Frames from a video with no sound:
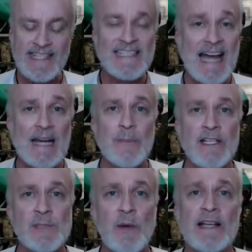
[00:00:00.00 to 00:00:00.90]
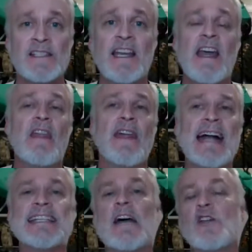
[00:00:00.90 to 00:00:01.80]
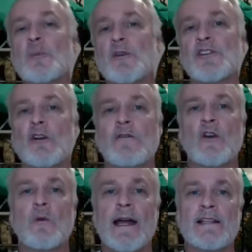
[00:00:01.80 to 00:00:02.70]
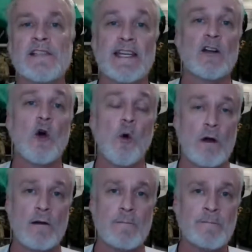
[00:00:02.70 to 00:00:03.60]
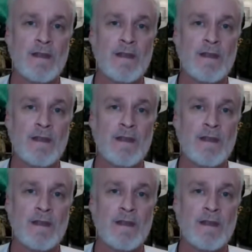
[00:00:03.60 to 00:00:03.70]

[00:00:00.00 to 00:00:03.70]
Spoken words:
It's got to be expressed. That's how you preserve your rights in a court.